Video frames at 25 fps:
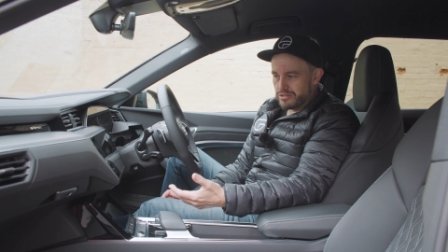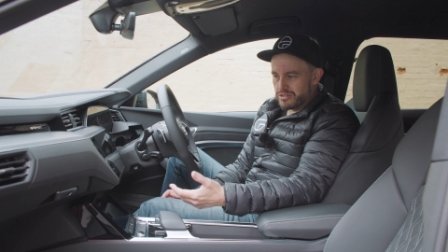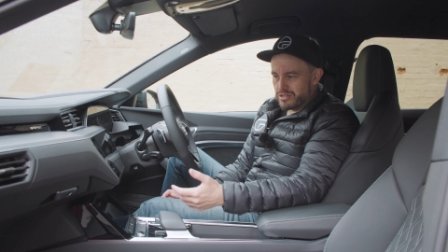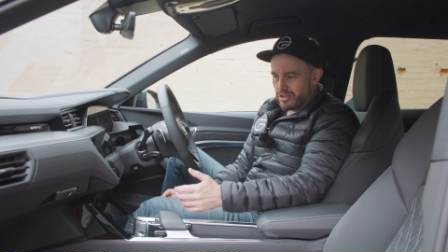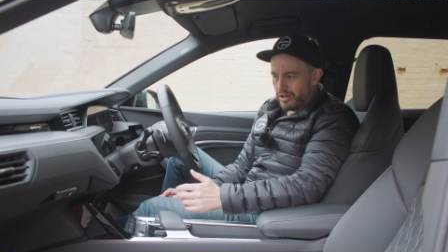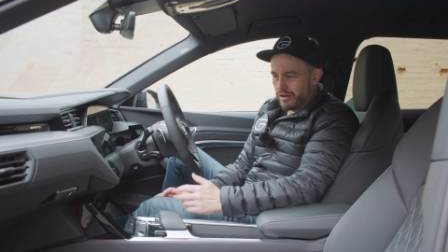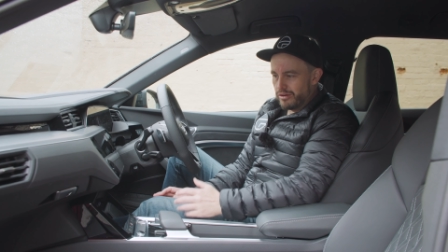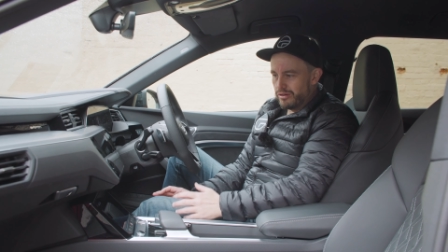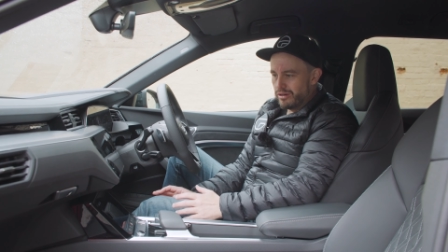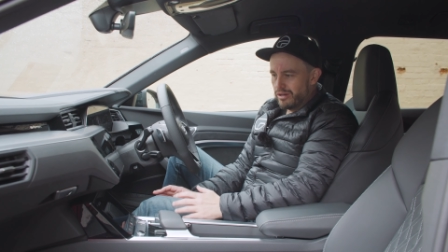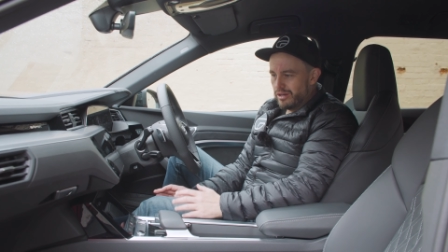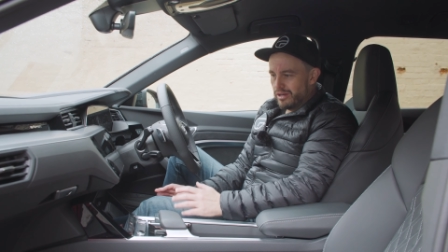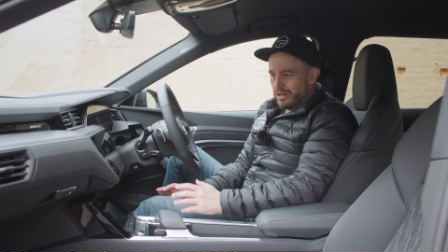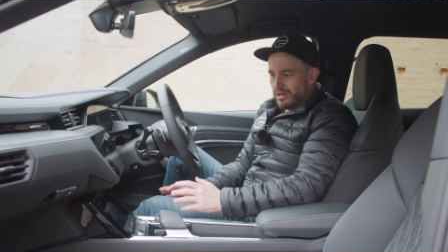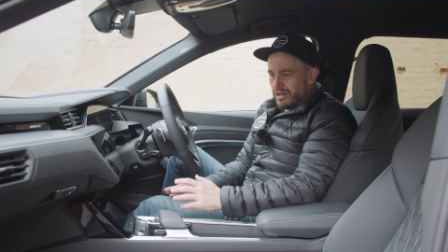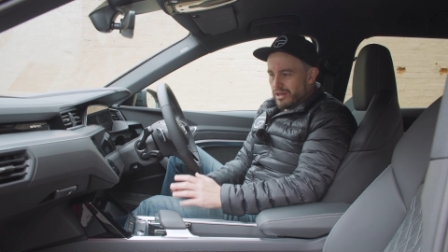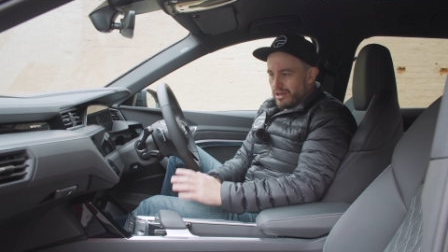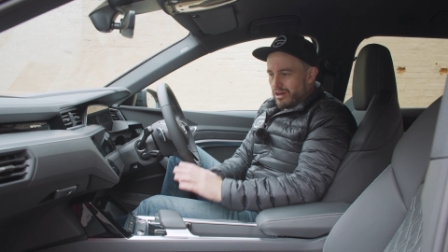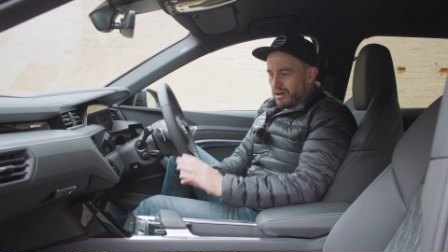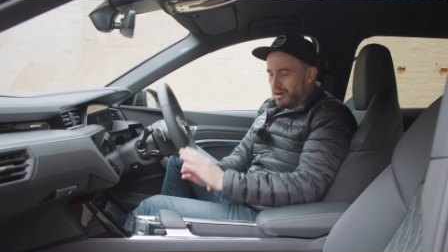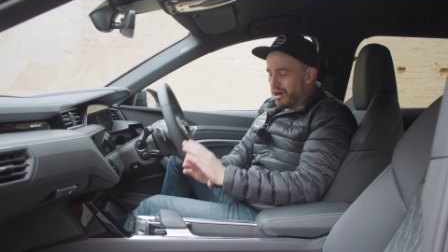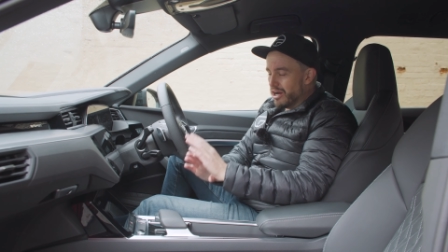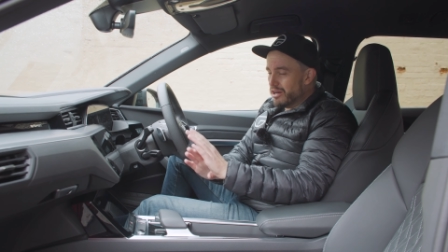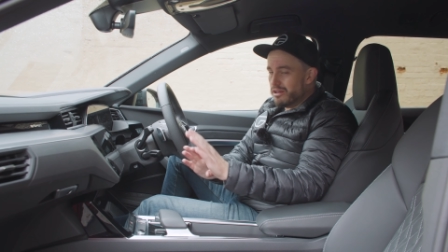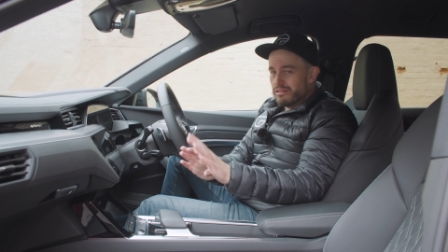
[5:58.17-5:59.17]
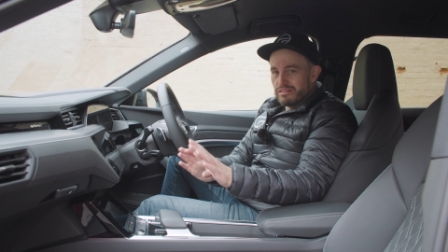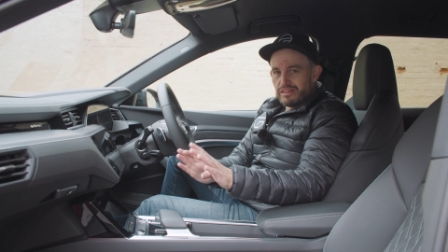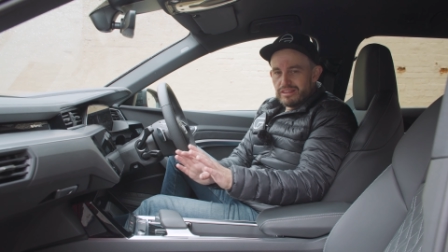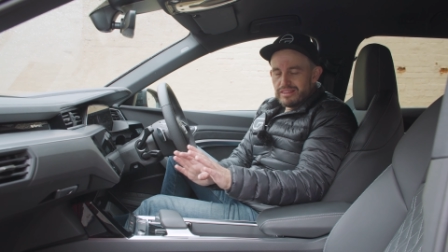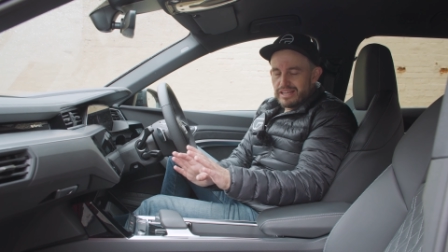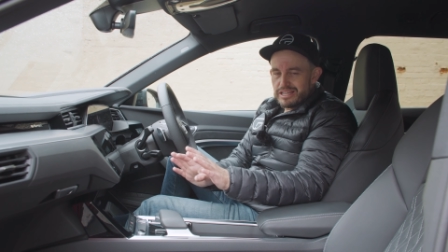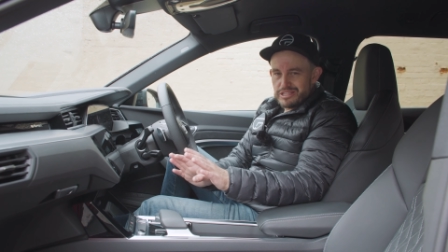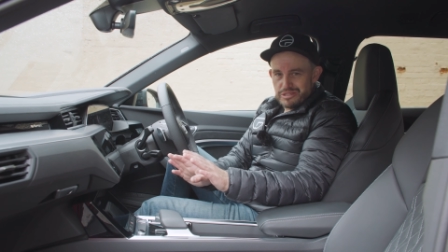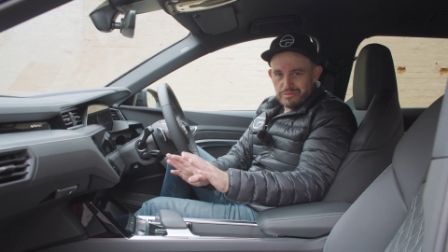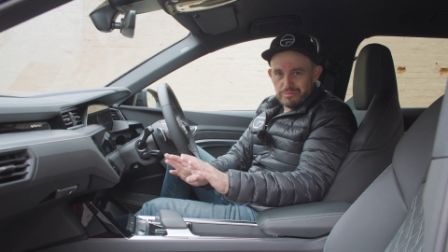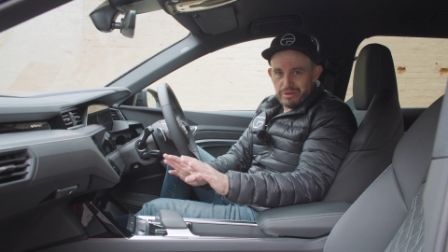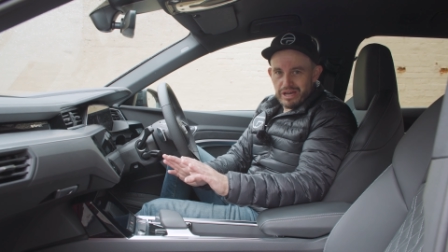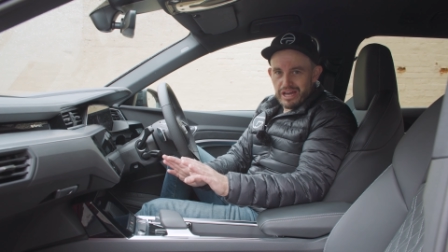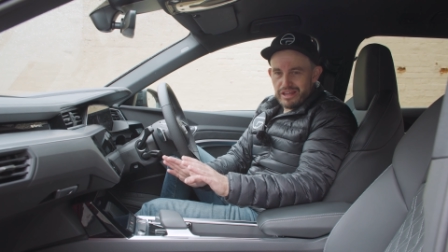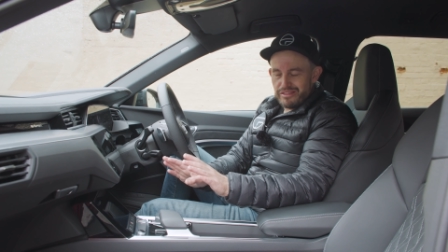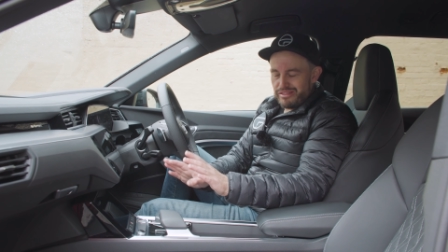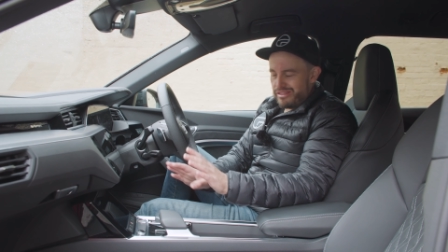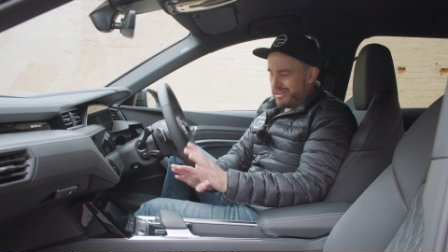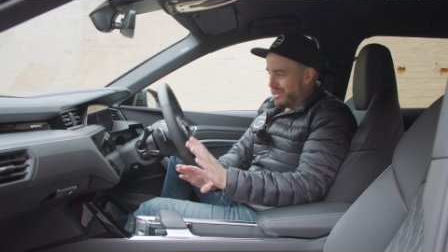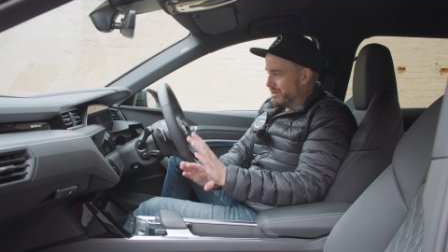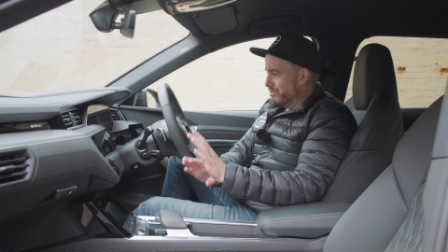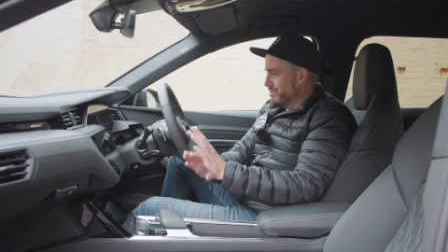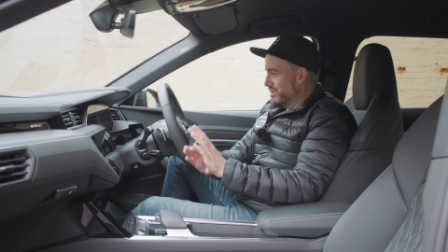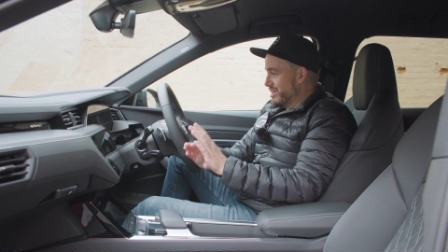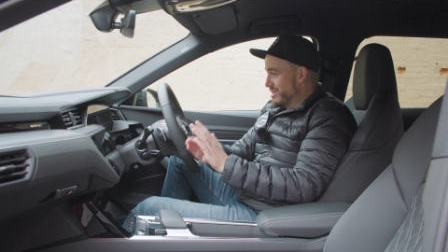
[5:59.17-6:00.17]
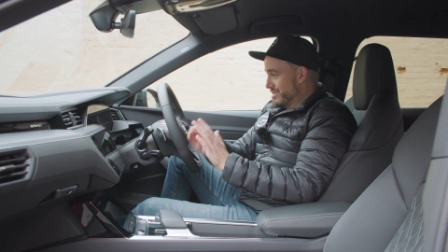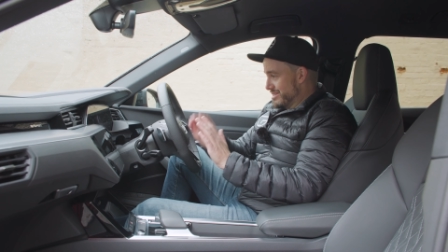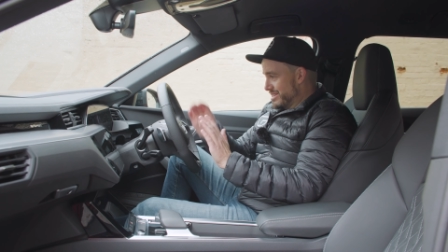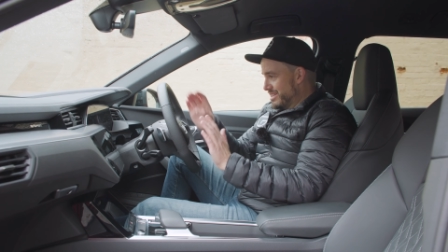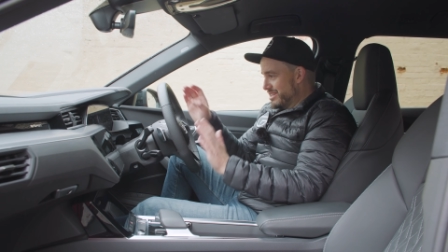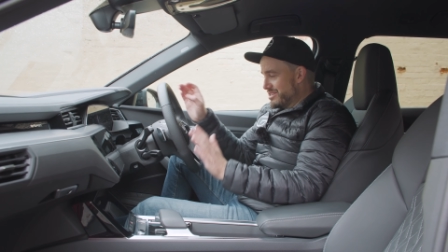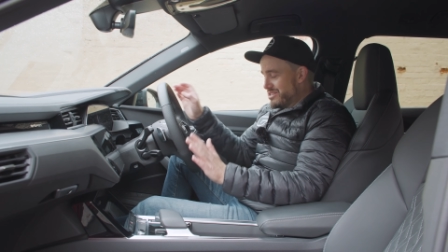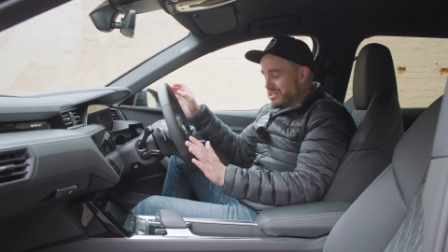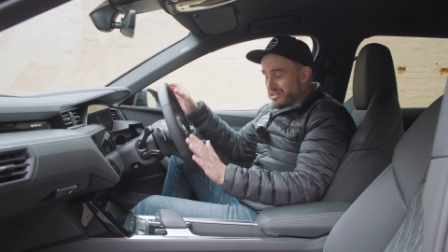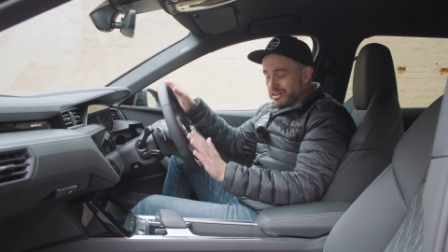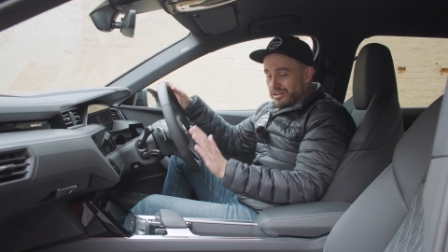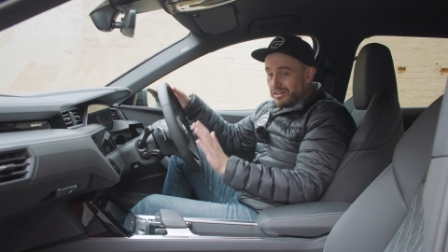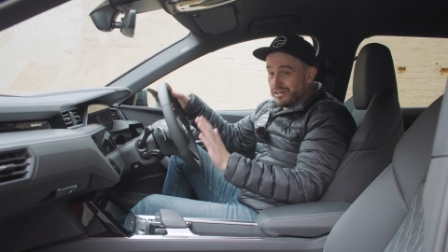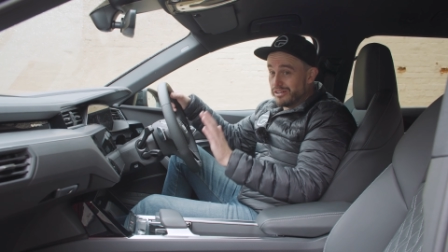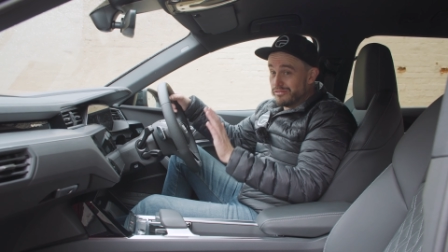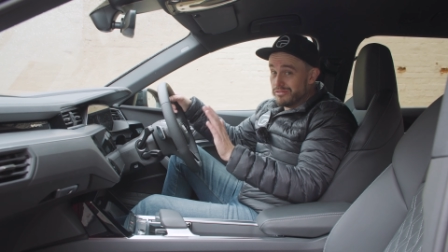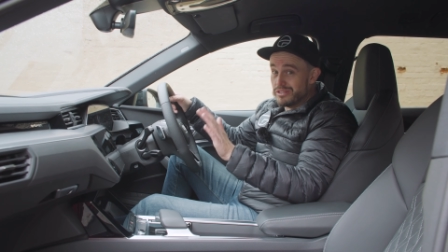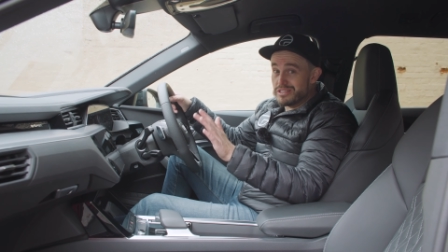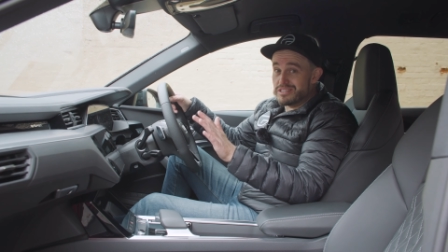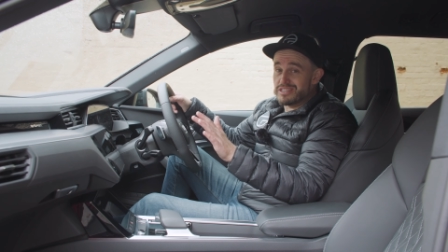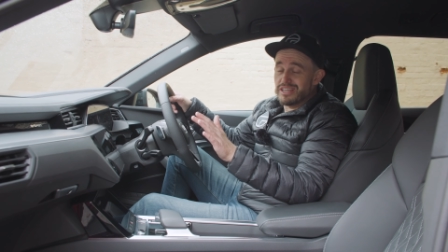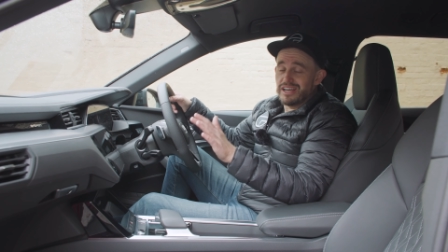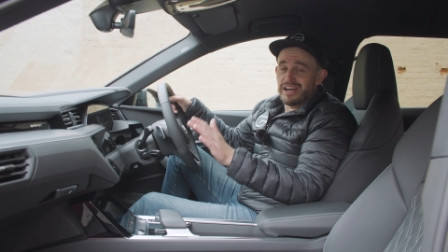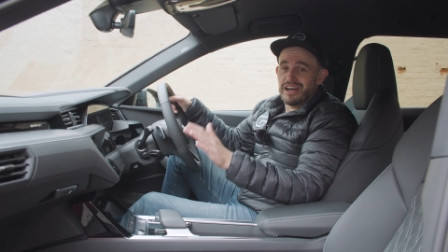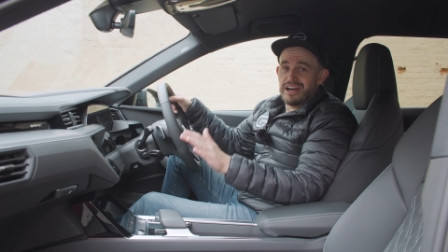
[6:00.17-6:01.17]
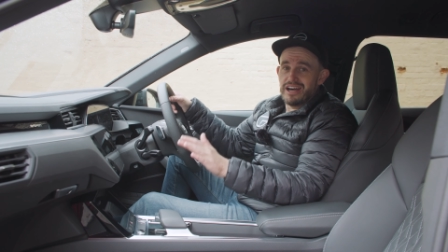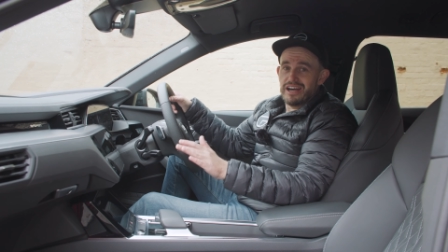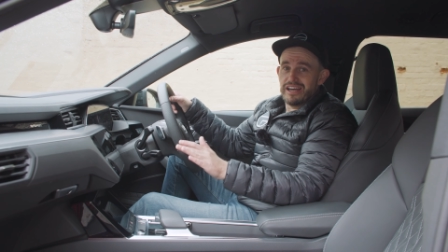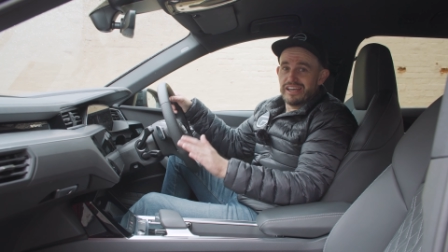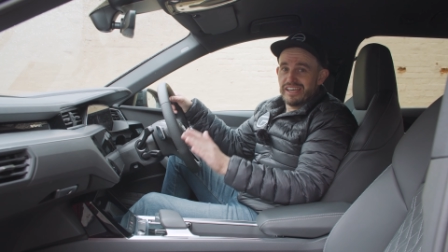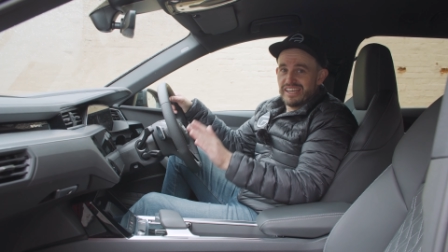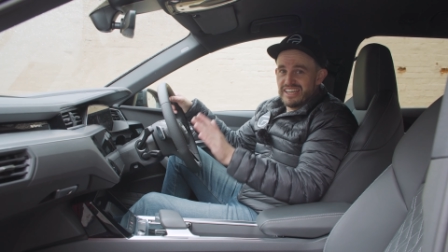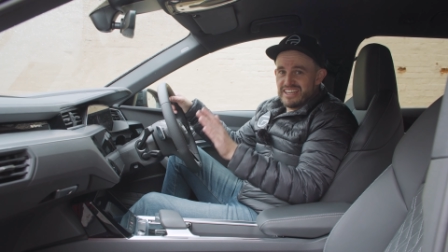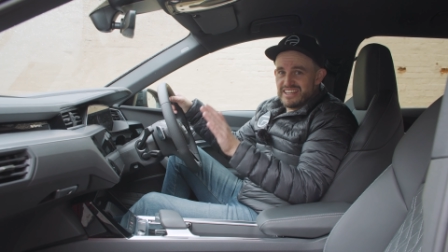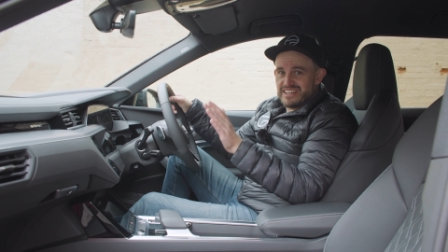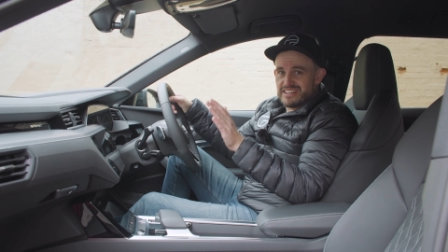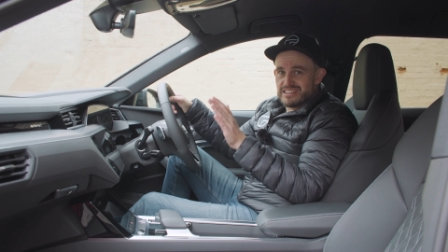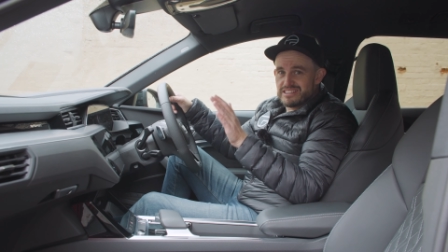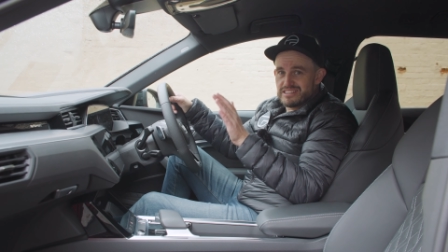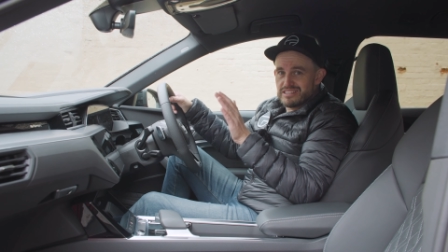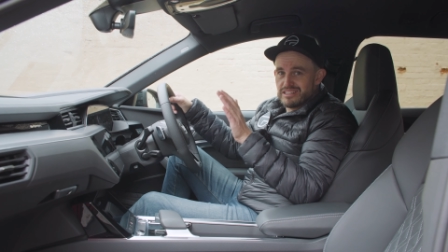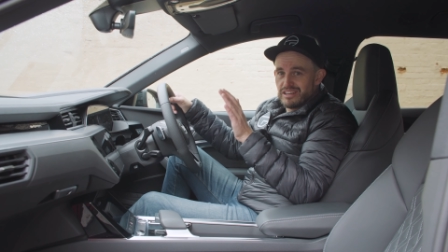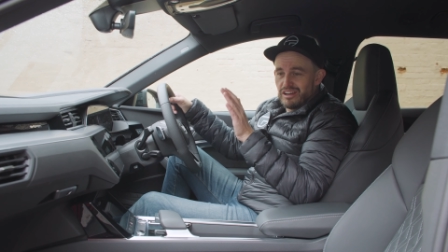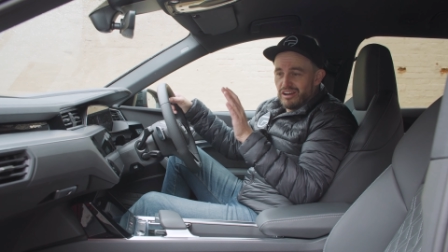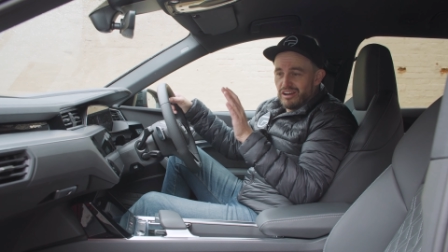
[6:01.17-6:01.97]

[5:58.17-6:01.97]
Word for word: So I don't think that's a bad thing because the interior of this car is